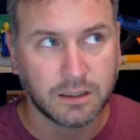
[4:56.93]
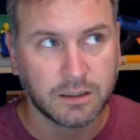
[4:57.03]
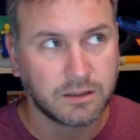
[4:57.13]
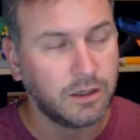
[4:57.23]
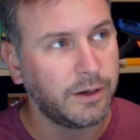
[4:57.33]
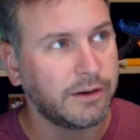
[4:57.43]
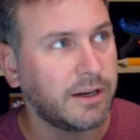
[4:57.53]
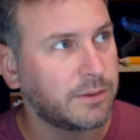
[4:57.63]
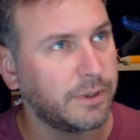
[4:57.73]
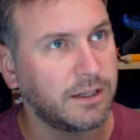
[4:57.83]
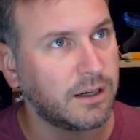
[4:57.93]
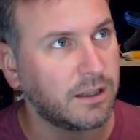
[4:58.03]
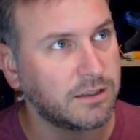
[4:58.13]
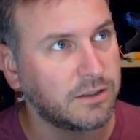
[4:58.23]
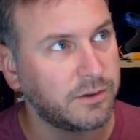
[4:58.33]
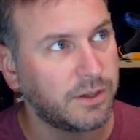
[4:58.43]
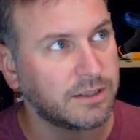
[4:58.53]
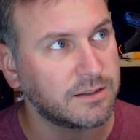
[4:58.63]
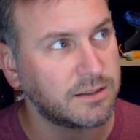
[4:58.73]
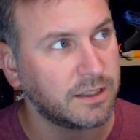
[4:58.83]
in college in
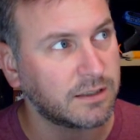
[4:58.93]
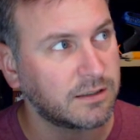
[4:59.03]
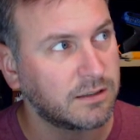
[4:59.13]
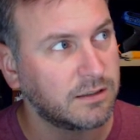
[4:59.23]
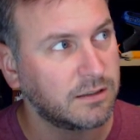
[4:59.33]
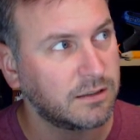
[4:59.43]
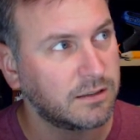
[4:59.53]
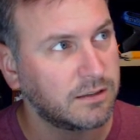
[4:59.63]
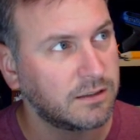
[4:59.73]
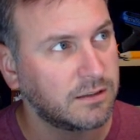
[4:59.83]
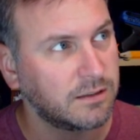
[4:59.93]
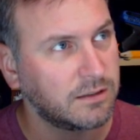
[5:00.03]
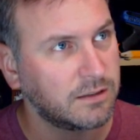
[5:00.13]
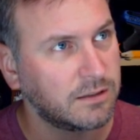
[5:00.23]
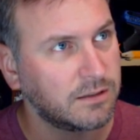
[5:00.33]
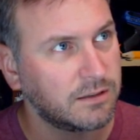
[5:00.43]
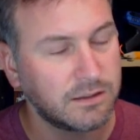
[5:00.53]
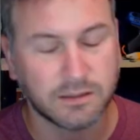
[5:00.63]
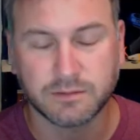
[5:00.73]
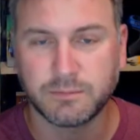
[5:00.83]
2006. Oh
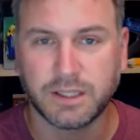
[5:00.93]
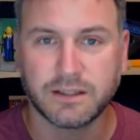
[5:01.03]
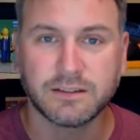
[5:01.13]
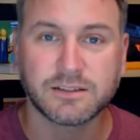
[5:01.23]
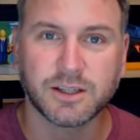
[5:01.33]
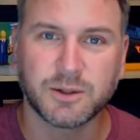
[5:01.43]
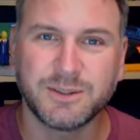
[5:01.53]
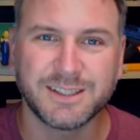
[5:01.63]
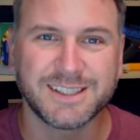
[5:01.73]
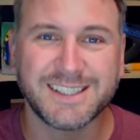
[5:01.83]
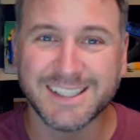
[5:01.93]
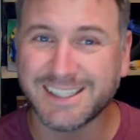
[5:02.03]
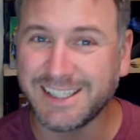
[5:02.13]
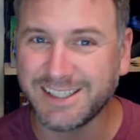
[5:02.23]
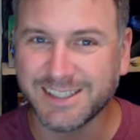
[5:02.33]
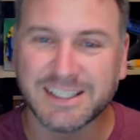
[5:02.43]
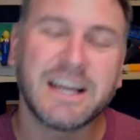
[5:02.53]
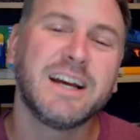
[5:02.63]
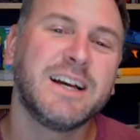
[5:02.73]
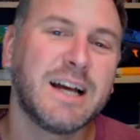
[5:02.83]
man, so 16 years
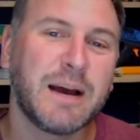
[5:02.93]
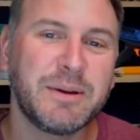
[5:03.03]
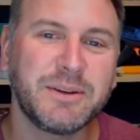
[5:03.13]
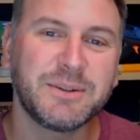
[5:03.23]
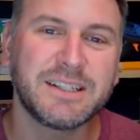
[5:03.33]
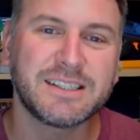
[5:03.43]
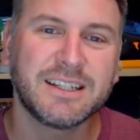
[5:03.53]
I've been doing this.